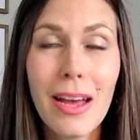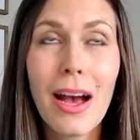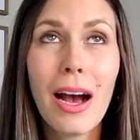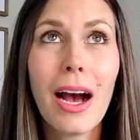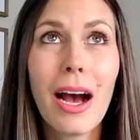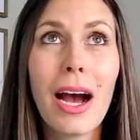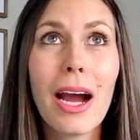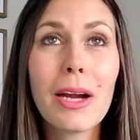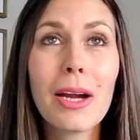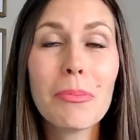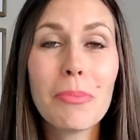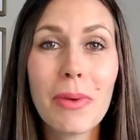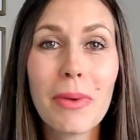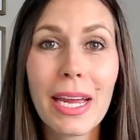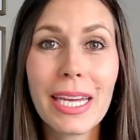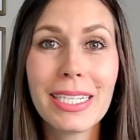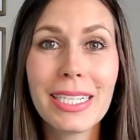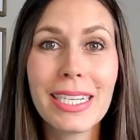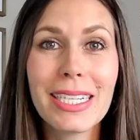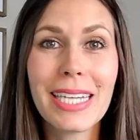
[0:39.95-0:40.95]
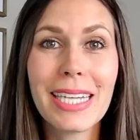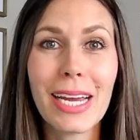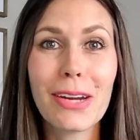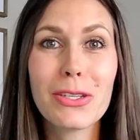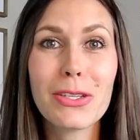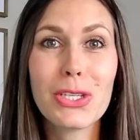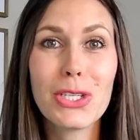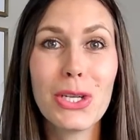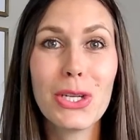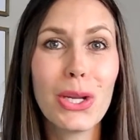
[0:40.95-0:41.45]
Our brain desires
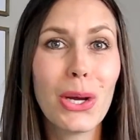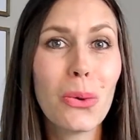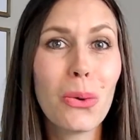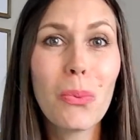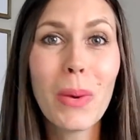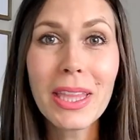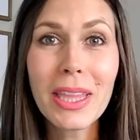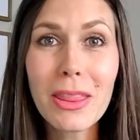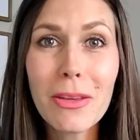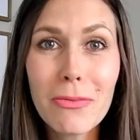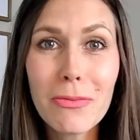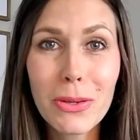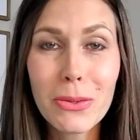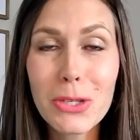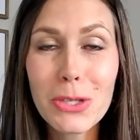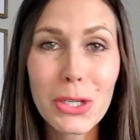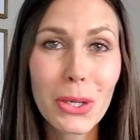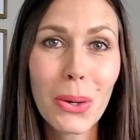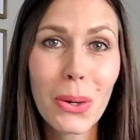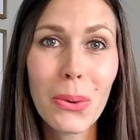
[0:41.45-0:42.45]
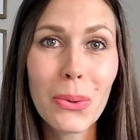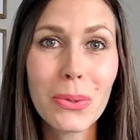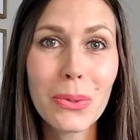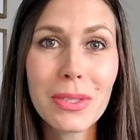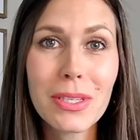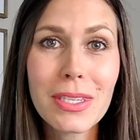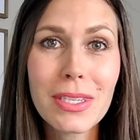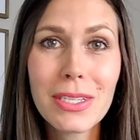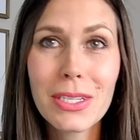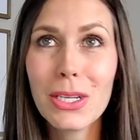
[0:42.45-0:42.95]
to know what the future
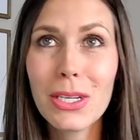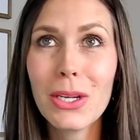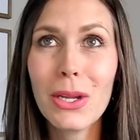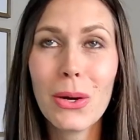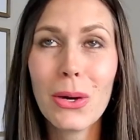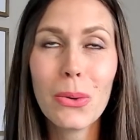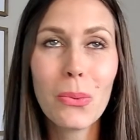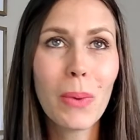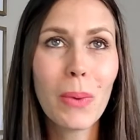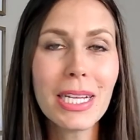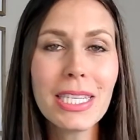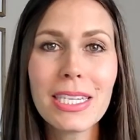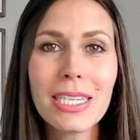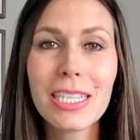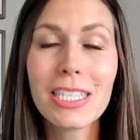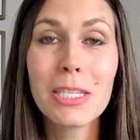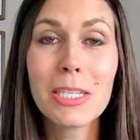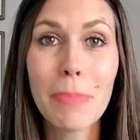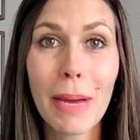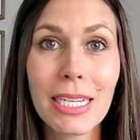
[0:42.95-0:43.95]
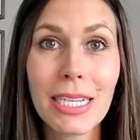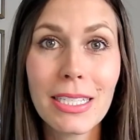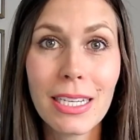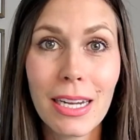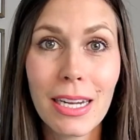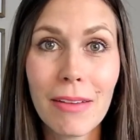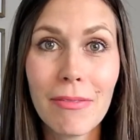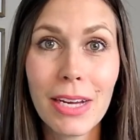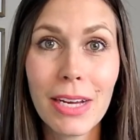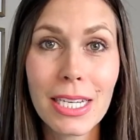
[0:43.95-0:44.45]
holds, to know what's expected
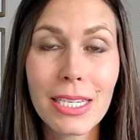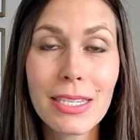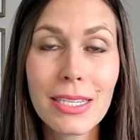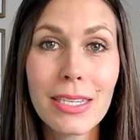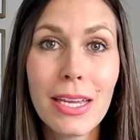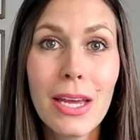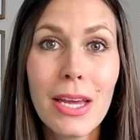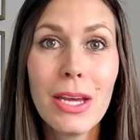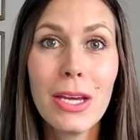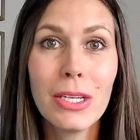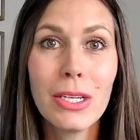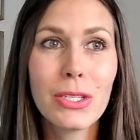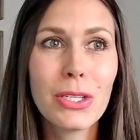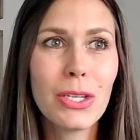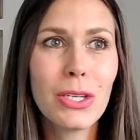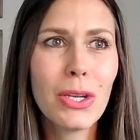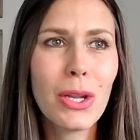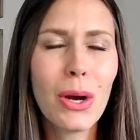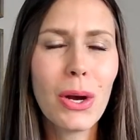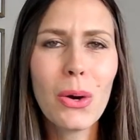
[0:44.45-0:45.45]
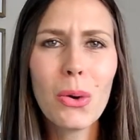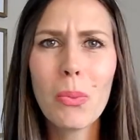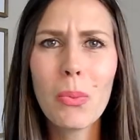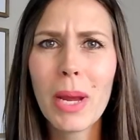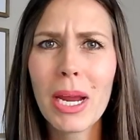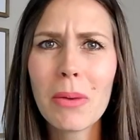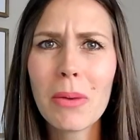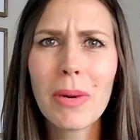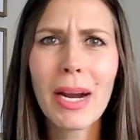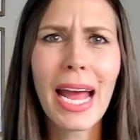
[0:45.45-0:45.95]
of us, to know
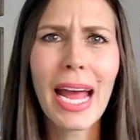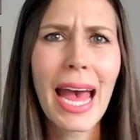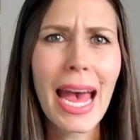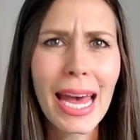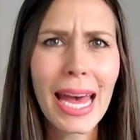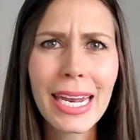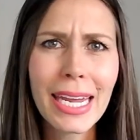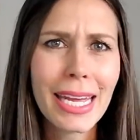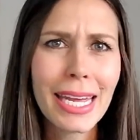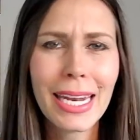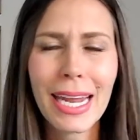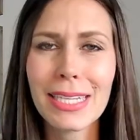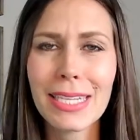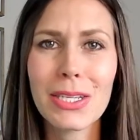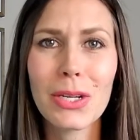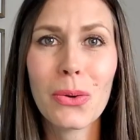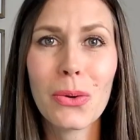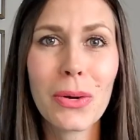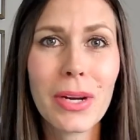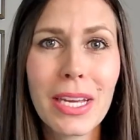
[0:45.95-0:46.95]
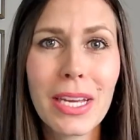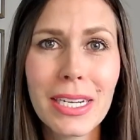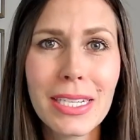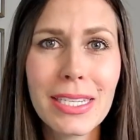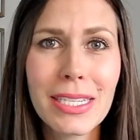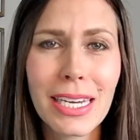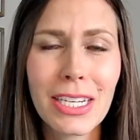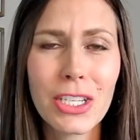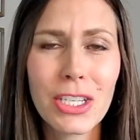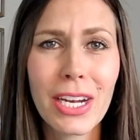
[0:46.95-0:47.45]
where we're headed as an
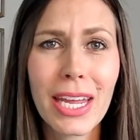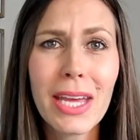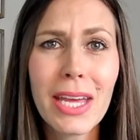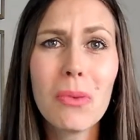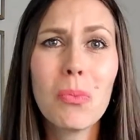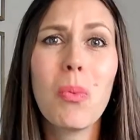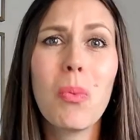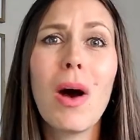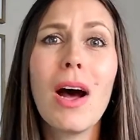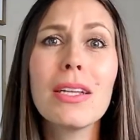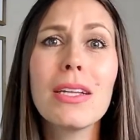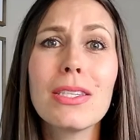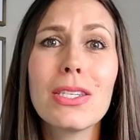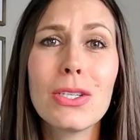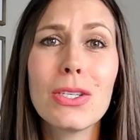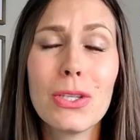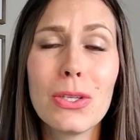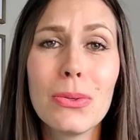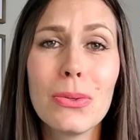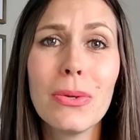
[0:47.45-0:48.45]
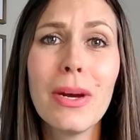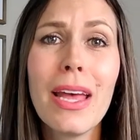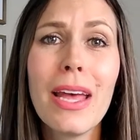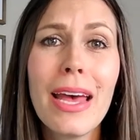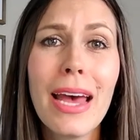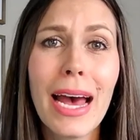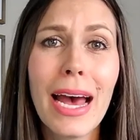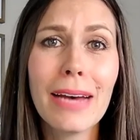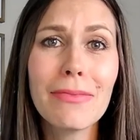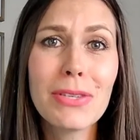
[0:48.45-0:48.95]
organization. It wants to
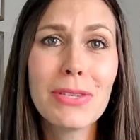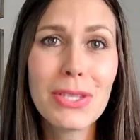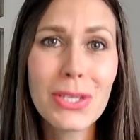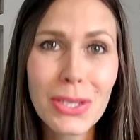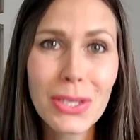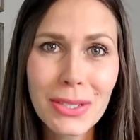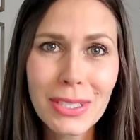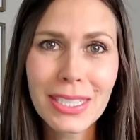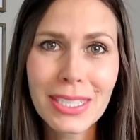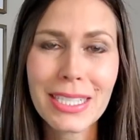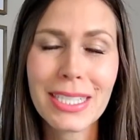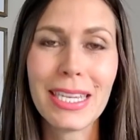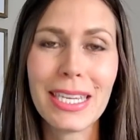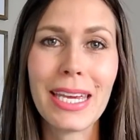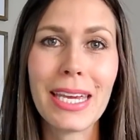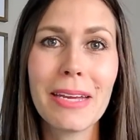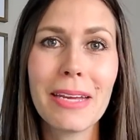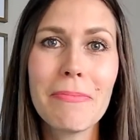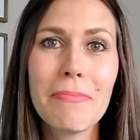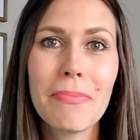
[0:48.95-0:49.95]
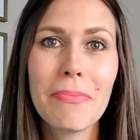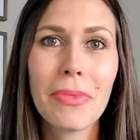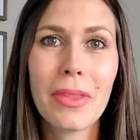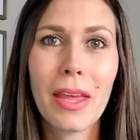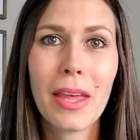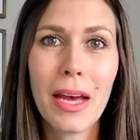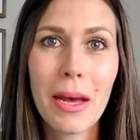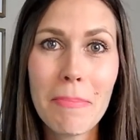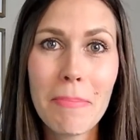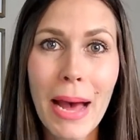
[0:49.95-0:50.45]
have certainty
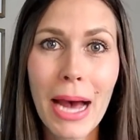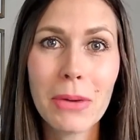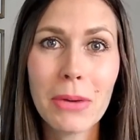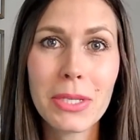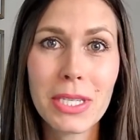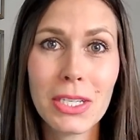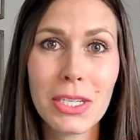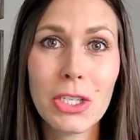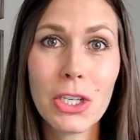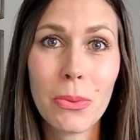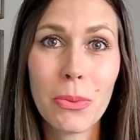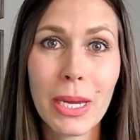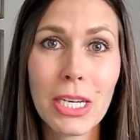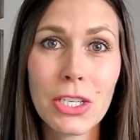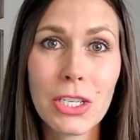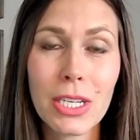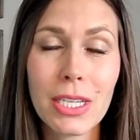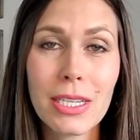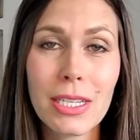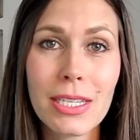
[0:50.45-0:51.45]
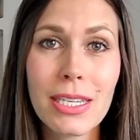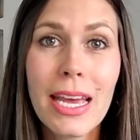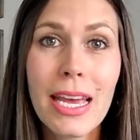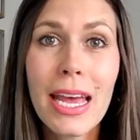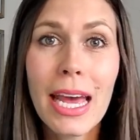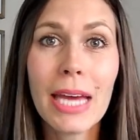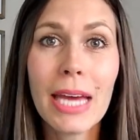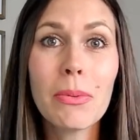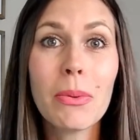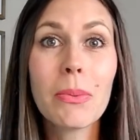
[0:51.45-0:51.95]
about situations.
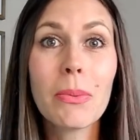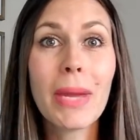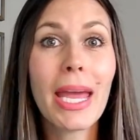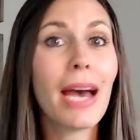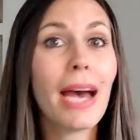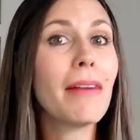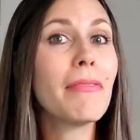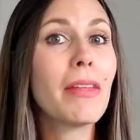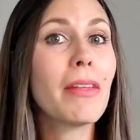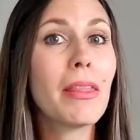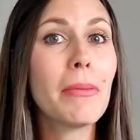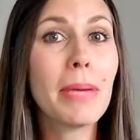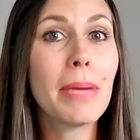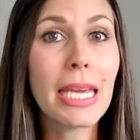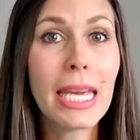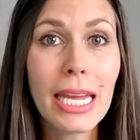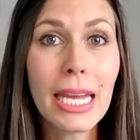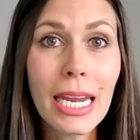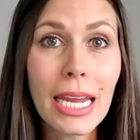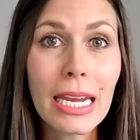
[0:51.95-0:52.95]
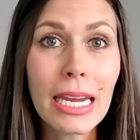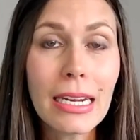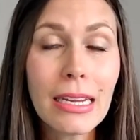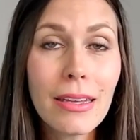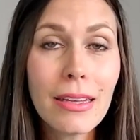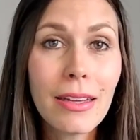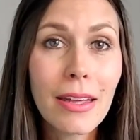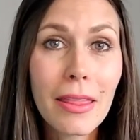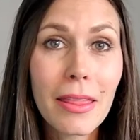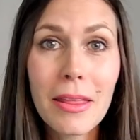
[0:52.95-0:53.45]
And when we have the beginning,
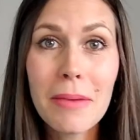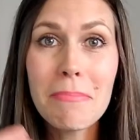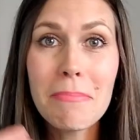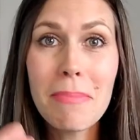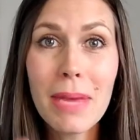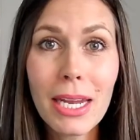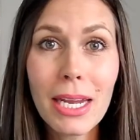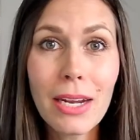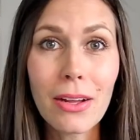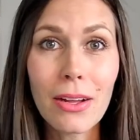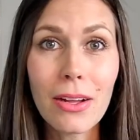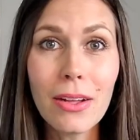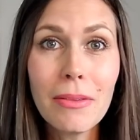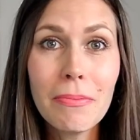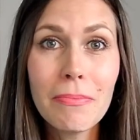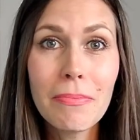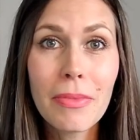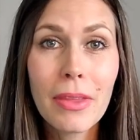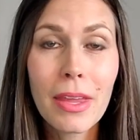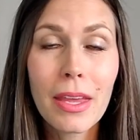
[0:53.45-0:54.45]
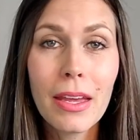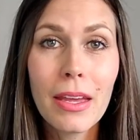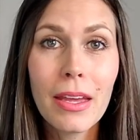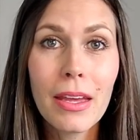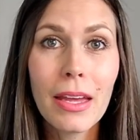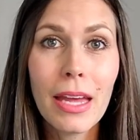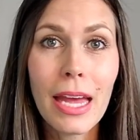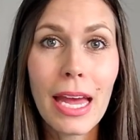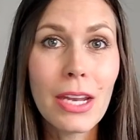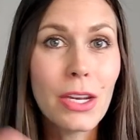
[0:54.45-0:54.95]
the middle,
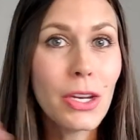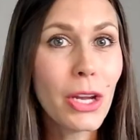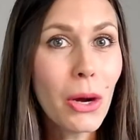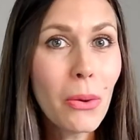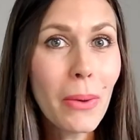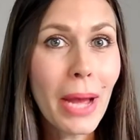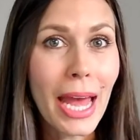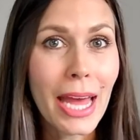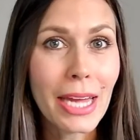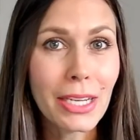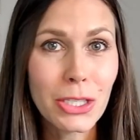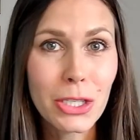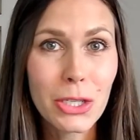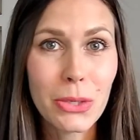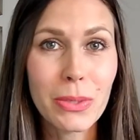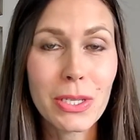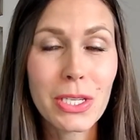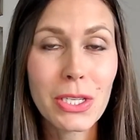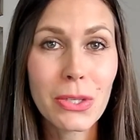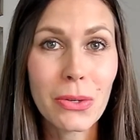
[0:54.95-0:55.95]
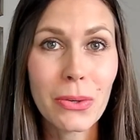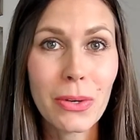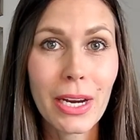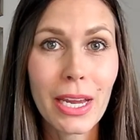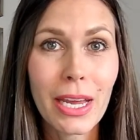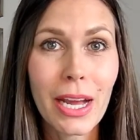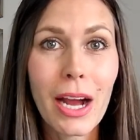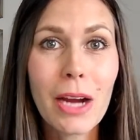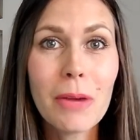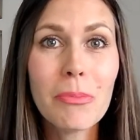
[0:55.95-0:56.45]
and no end to a story,
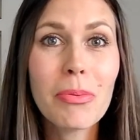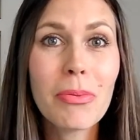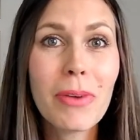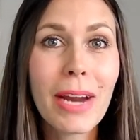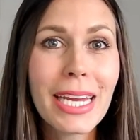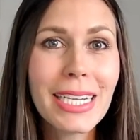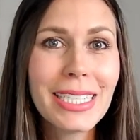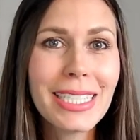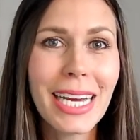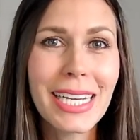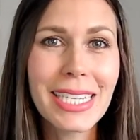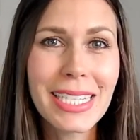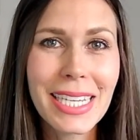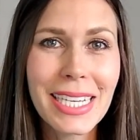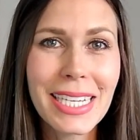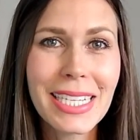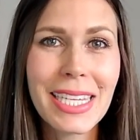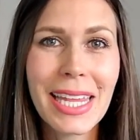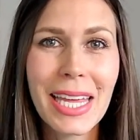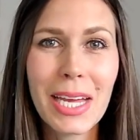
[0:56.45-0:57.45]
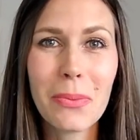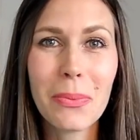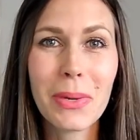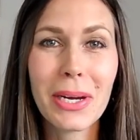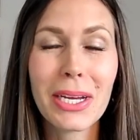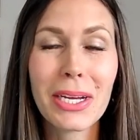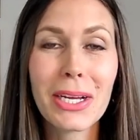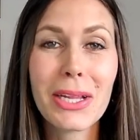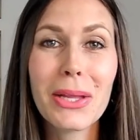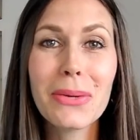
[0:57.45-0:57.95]
our brain does this thing where it
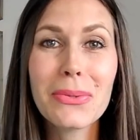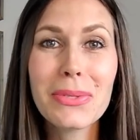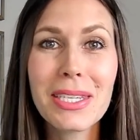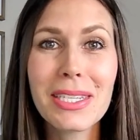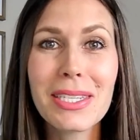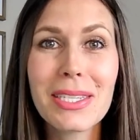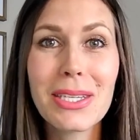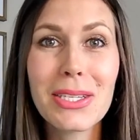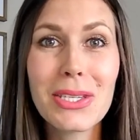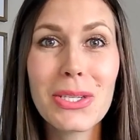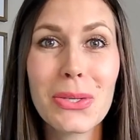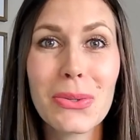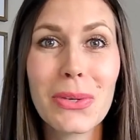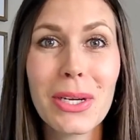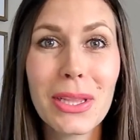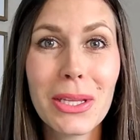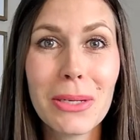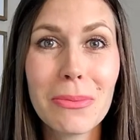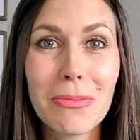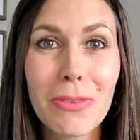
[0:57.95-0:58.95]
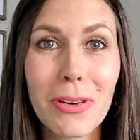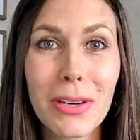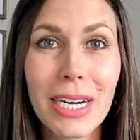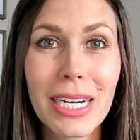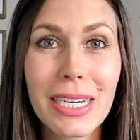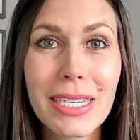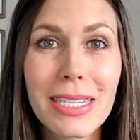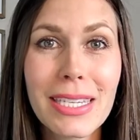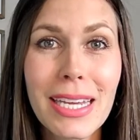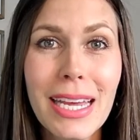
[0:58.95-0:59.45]
closes the story loop for
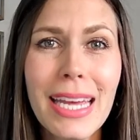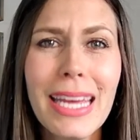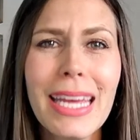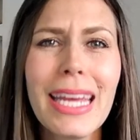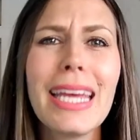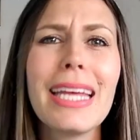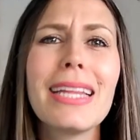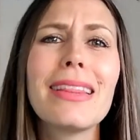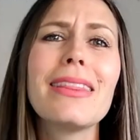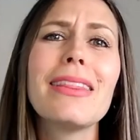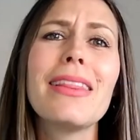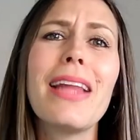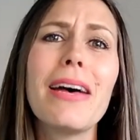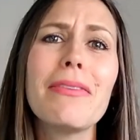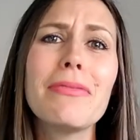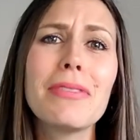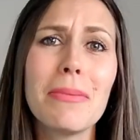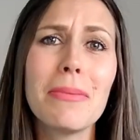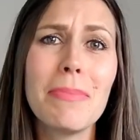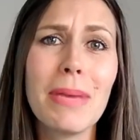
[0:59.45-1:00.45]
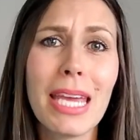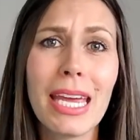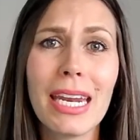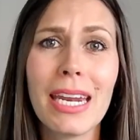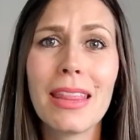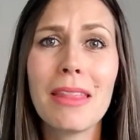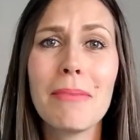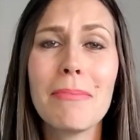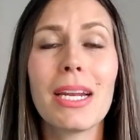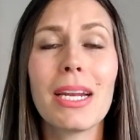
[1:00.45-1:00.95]
us. It loves the beginning, the
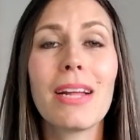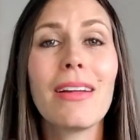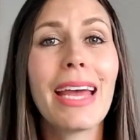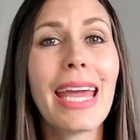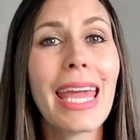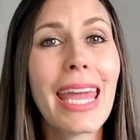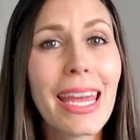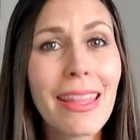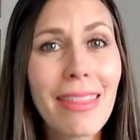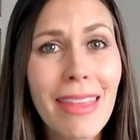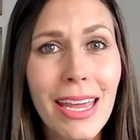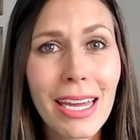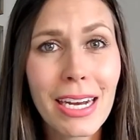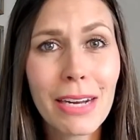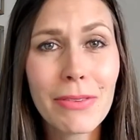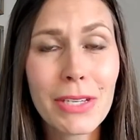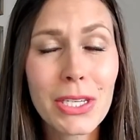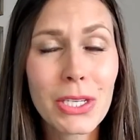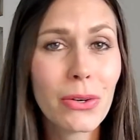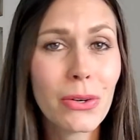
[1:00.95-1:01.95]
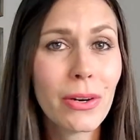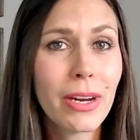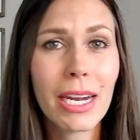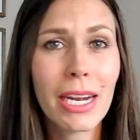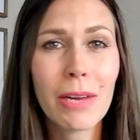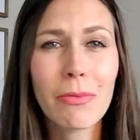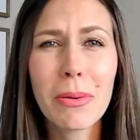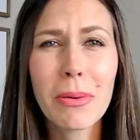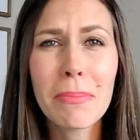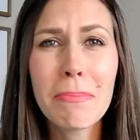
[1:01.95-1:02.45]
middle, and the end of a story. And if
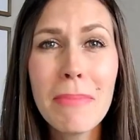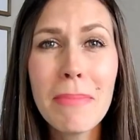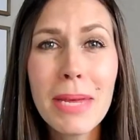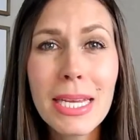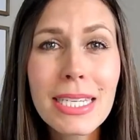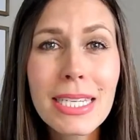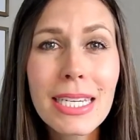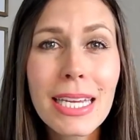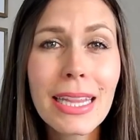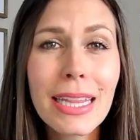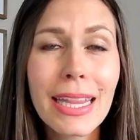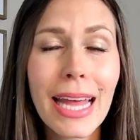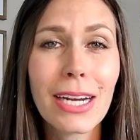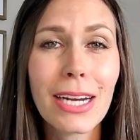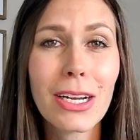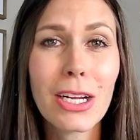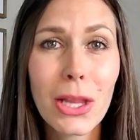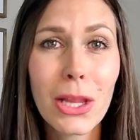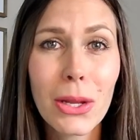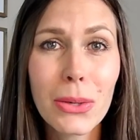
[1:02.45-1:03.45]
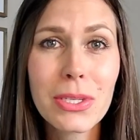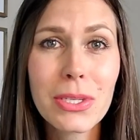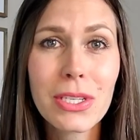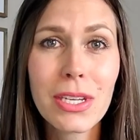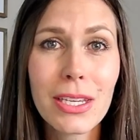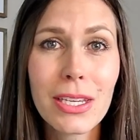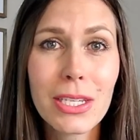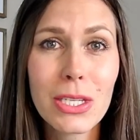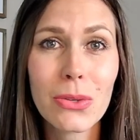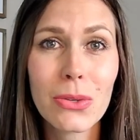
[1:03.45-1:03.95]
we're missing that close to the
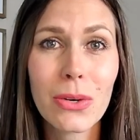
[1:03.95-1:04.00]
story